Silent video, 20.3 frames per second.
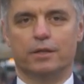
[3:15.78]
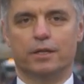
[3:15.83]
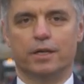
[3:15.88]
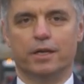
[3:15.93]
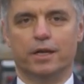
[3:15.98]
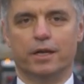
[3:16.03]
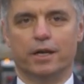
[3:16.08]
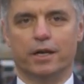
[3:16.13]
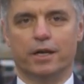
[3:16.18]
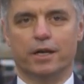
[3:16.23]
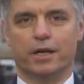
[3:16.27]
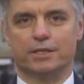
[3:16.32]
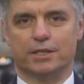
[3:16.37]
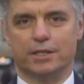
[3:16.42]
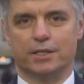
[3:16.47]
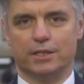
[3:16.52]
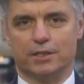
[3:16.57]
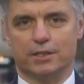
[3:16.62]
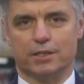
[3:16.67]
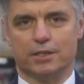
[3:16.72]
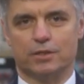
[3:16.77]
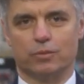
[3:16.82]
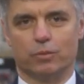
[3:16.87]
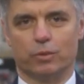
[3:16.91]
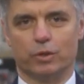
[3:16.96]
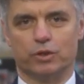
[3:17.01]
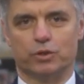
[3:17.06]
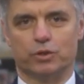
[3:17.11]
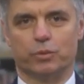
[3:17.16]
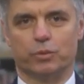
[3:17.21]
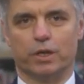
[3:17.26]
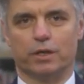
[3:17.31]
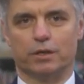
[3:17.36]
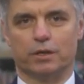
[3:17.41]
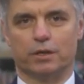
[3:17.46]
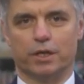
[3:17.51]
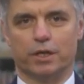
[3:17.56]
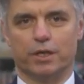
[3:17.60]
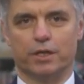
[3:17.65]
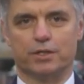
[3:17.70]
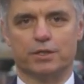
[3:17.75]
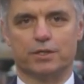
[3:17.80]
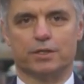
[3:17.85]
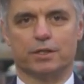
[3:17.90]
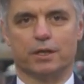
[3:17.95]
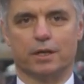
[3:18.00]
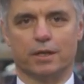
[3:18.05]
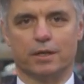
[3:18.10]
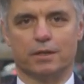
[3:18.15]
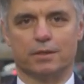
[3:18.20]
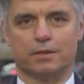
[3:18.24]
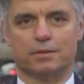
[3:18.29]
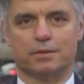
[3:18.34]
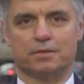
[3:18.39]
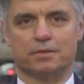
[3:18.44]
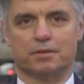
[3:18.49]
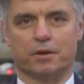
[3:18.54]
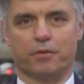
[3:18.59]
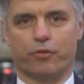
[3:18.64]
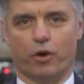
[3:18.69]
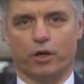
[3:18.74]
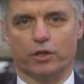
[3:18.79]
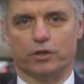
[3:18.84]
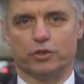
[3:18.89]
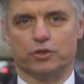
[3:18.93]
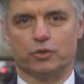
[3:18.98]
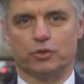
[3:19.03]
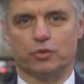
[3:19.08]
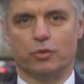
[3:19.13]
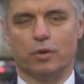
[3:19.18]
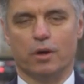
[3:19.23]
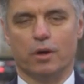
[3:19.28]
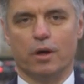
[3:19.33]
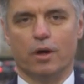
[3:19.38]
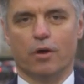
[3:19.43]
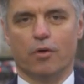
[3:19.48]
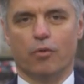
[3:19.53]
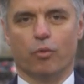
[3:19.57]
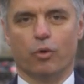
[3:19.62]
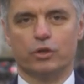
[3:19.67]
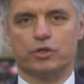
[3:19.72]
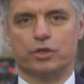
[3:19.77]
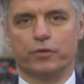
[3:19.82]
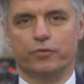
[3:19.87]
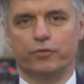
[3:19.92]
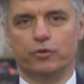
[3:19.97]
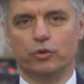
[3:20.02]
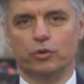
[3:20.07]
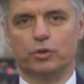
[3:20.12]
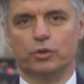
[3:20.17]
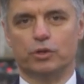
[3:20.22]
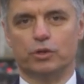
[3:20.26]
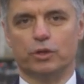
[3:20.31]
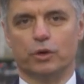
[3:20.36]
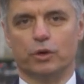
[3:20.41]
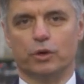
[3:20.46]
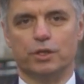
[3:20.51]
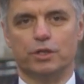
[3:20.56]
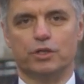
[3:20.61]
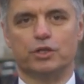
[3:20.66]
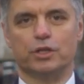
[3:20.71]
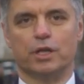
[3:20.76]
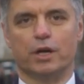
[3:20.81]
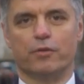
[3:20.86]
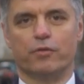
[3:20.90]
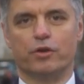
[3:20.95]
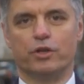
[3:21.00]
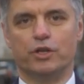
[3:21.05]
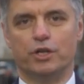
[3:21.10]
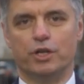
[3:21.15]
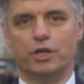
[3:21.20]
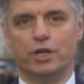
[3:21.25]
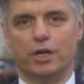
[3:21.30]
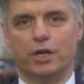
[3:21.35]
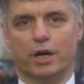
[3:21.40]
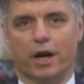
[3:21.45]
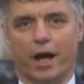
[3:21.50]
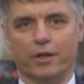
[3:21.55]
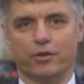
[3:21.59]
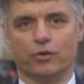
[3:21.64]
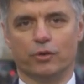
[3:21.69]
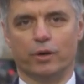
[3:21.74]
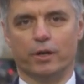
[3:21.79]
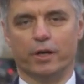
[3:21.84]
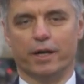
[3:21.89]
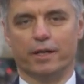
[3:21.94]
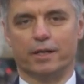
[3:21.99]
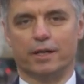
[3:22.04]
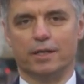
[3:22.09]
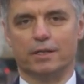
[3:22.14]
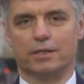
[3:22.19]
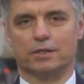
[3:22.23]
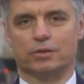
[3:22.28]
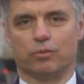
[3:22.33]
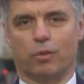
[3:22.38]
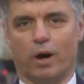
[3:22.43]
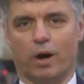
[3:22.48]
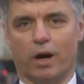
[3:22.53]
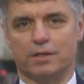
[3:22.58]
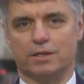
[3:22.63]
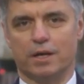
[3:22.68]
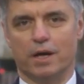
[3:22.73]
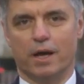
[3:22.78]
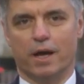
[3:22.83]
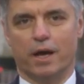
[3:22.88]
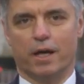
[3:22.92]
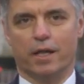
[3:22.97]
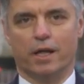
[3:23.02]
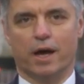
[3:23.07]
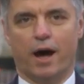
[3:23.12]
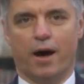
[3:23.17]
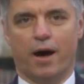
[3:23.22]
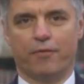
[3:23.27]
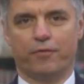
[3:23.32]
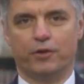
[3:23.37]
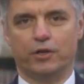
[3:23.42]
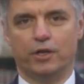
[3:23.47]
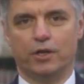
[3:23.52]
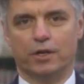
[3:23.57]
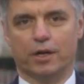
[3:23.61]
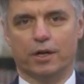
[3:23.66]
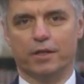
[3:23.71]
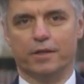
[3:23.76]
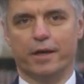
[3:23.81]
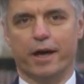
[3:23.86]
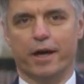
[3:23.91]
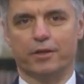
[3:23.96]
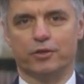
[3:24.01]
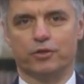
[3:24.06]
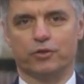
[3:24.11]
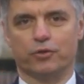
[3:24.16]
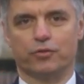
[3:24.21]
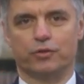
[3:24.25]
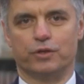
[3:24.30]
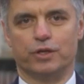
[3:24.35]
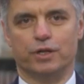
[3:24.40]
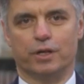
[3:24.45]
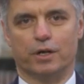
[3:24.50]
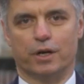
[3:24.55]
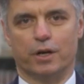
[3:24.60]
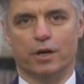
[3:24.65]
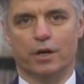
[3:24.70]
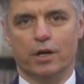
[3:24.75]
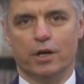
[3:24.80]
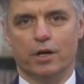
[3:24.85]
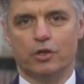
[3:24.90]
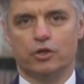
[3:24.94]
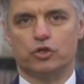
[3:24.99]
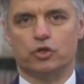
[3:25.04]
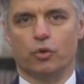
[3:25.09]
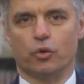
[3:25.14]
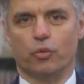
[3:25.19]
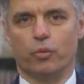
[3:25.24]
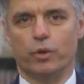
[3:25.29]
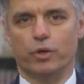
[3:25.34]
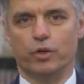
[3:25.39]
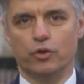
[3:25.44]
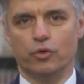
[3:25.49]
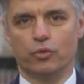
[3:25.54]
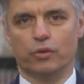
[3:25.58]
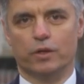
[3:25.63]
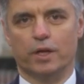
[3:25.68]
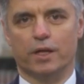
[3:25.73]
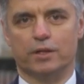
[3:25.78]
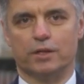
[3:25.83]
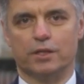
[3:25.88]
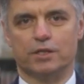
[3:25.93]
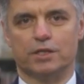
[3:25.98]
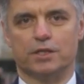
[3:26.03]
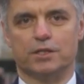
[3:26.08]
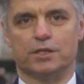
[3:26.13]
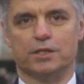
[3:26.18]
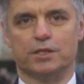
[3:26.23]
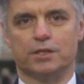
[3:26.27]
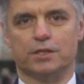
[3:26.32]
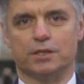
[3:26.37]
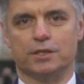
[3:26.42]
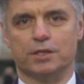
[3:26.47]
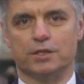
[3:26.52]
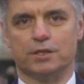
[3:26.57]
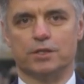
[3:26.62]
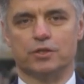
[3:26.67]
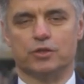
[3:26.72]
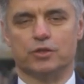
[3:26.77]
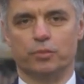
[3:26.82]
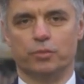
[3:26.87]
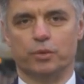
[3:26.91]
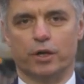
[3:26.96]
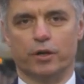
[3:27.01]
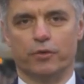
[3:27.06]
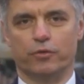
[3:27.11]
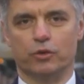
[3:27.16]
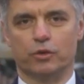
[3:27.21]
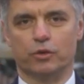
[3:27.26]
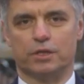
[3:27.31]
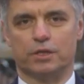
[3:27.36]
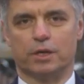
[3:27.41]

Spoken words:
The assistance which he is referring to was reviewed on each and every year annually, at least twice, and half a year at the end of the year. So we knew that this assistance is to be reviewed.